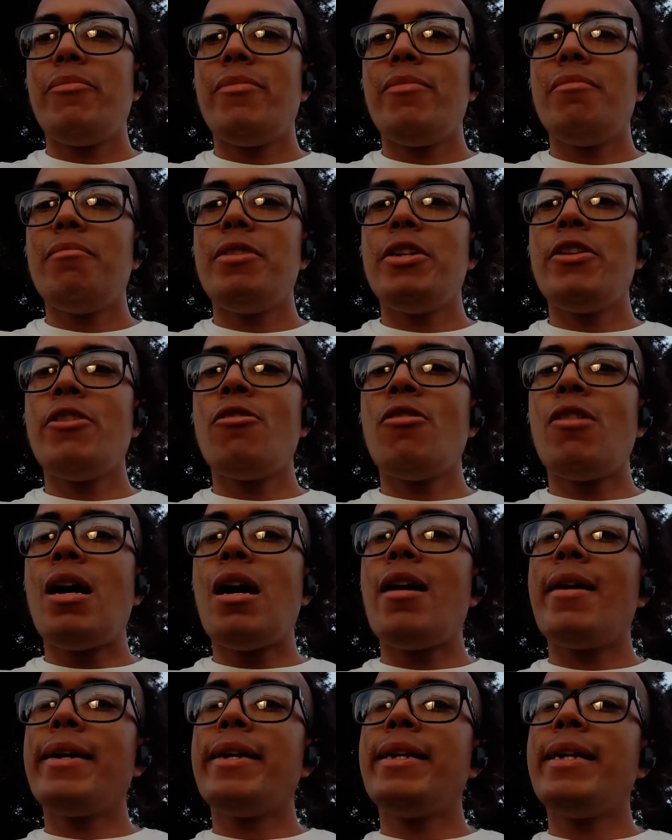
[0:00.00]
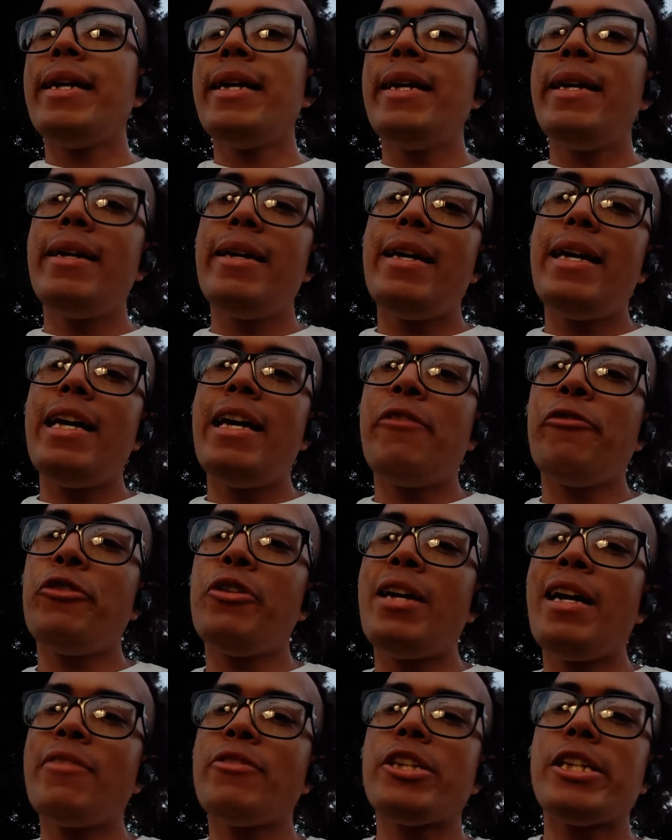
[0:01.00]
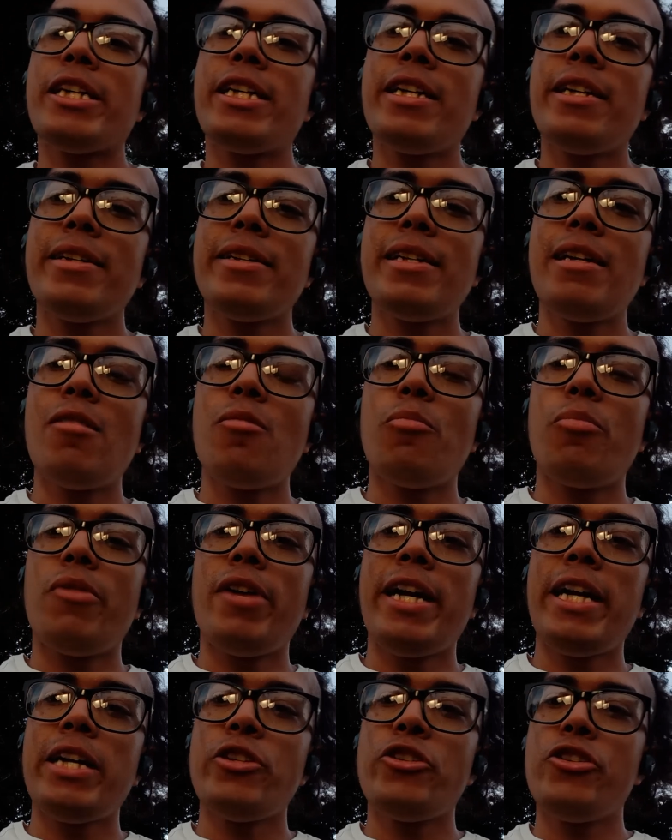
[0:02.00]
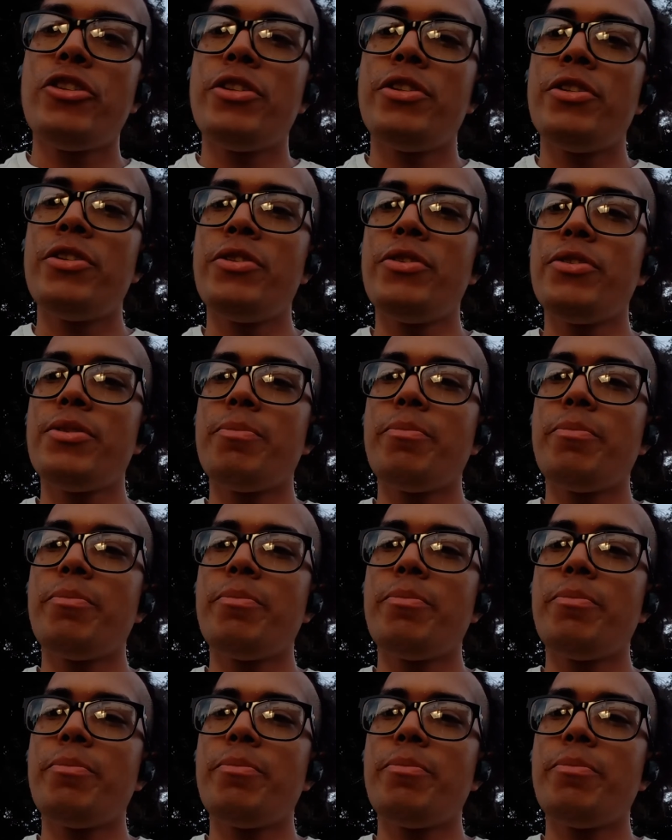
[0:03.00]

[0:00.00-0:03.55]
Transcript: you know, I get if you have to cut down branches